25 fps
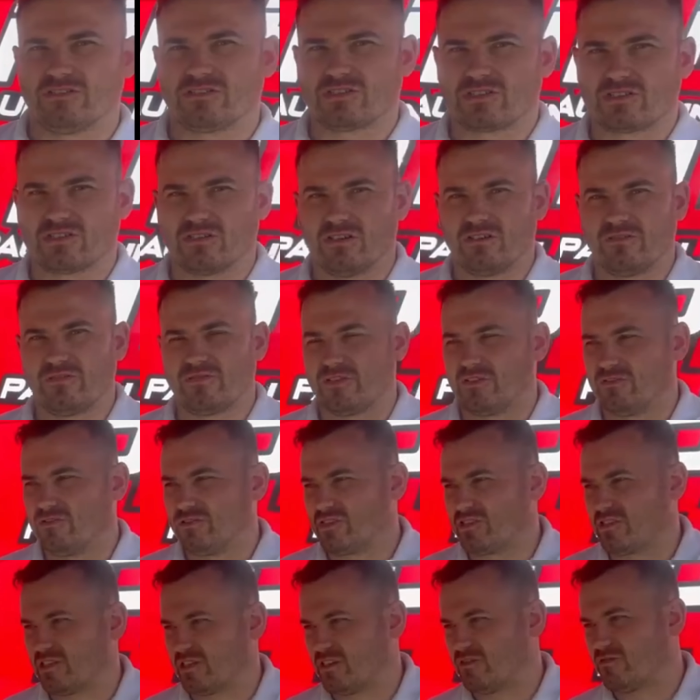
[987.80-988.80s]
in just so it
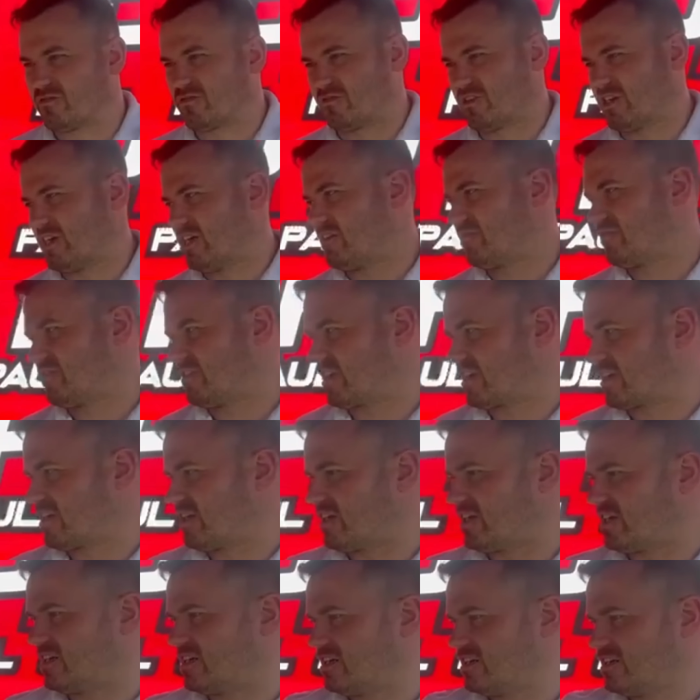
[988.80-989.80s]
fills the front half of the
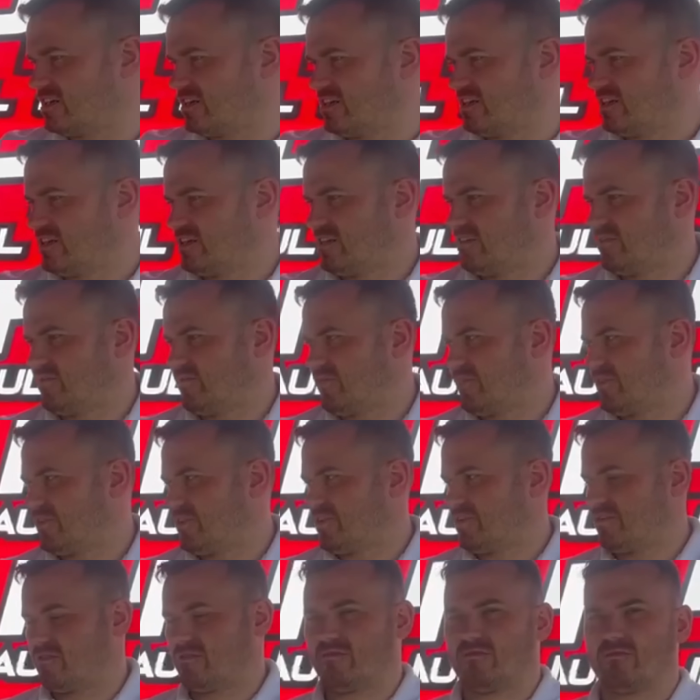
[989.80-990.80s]
car.
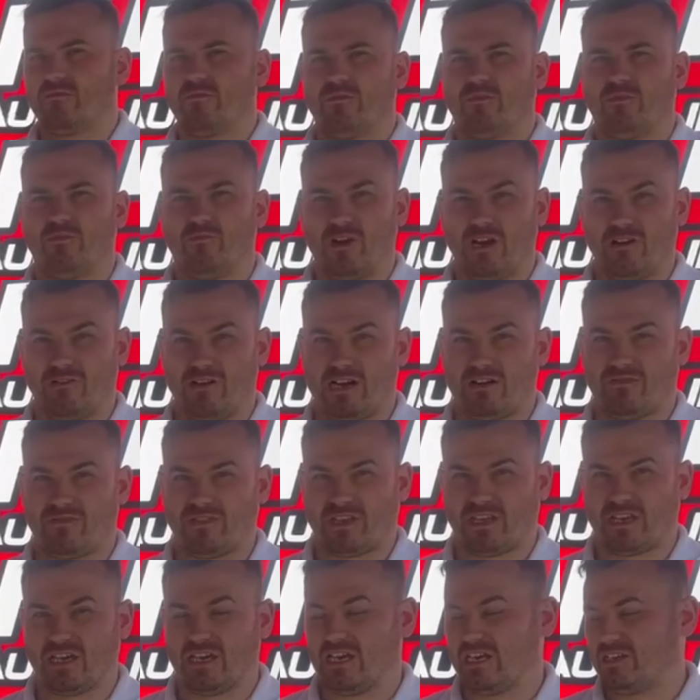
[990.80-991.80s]
Rear half
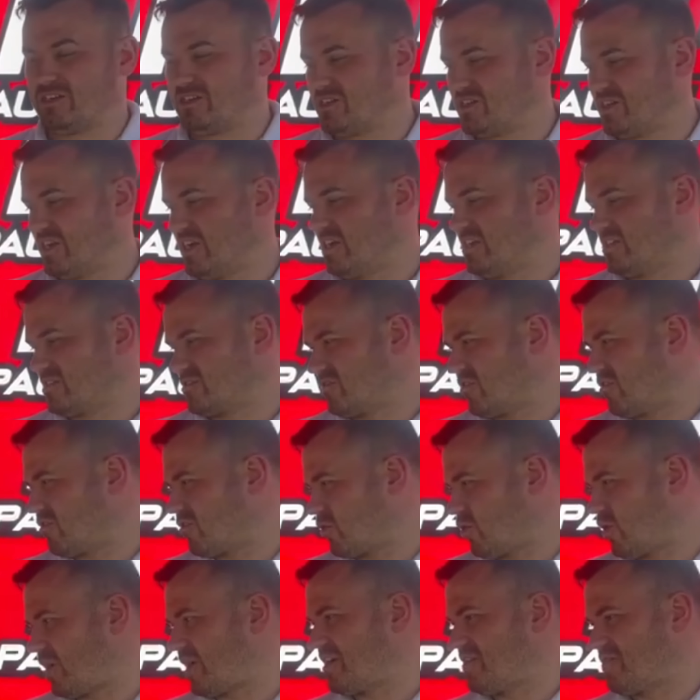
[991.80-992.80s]
of the cage is in. It's
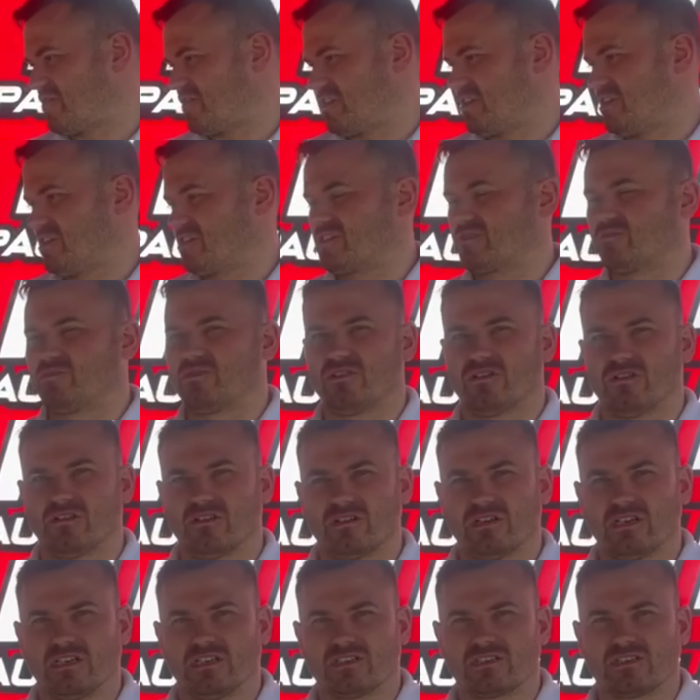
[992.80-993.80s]
not quite finished,
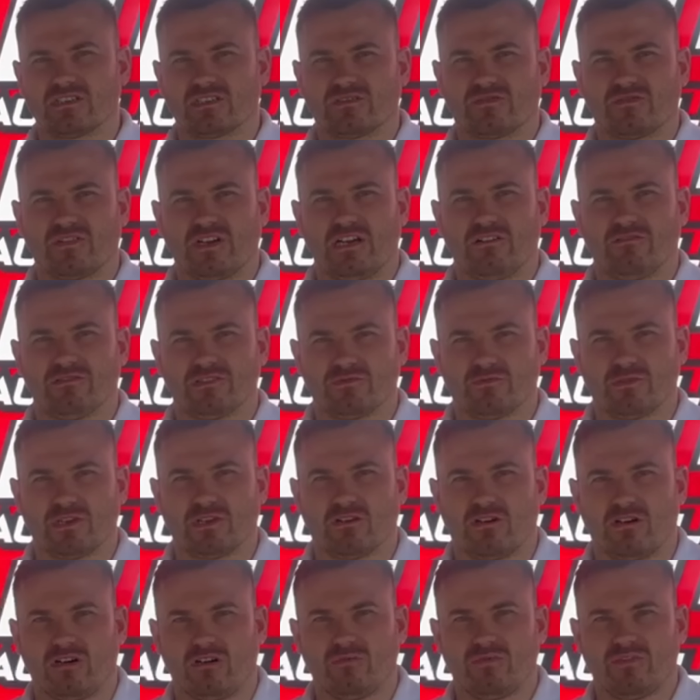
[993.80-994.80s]
but it's as far as
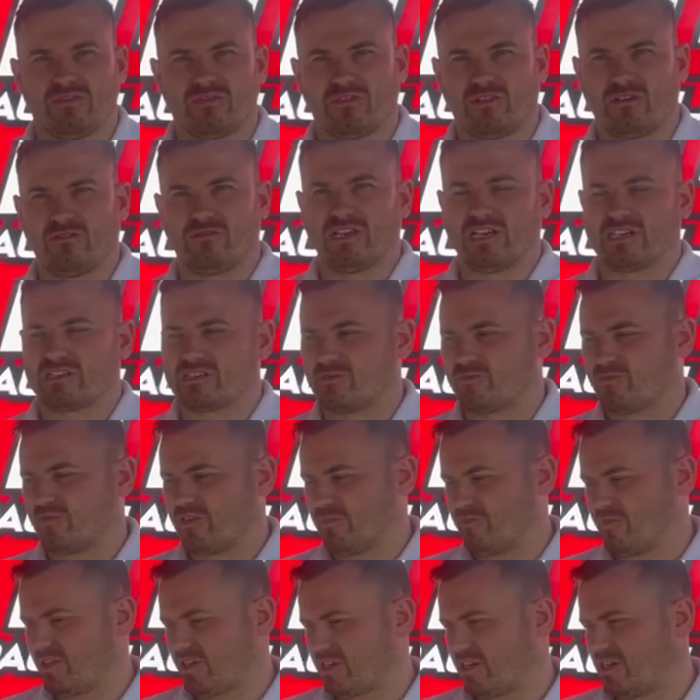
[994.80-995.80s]
we got before we had to
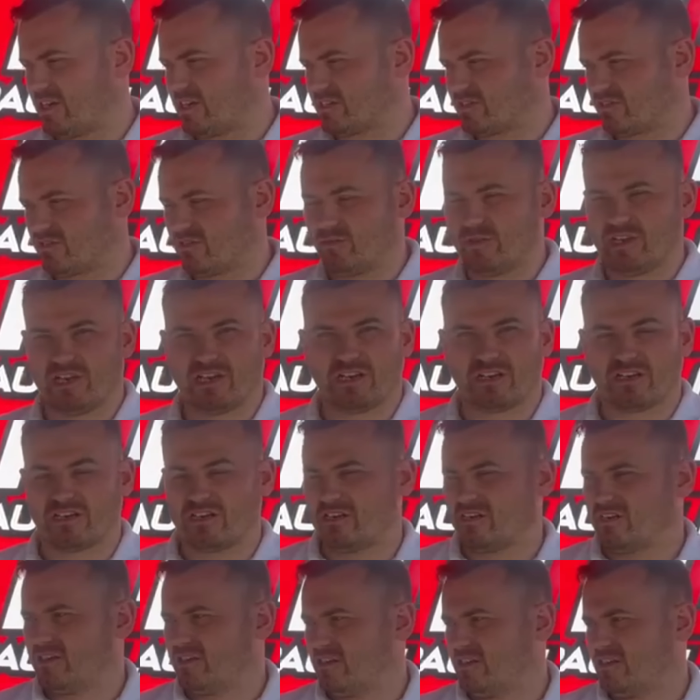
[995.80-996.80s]
prep the car to come here.
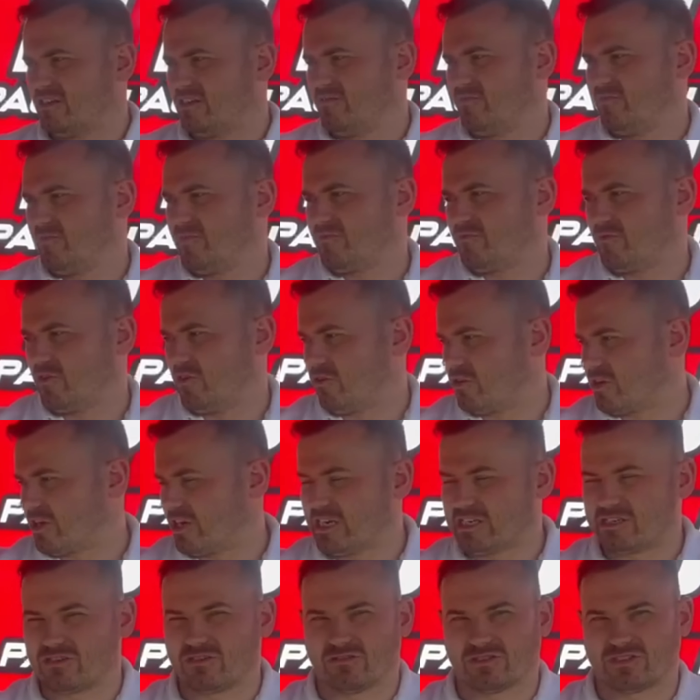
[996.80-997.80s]
Roll
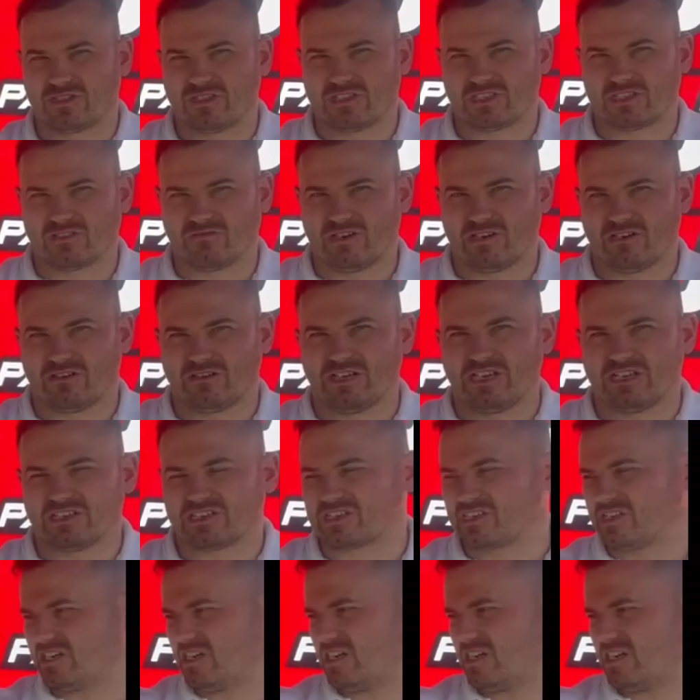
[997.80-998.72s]
cage gussets are in on each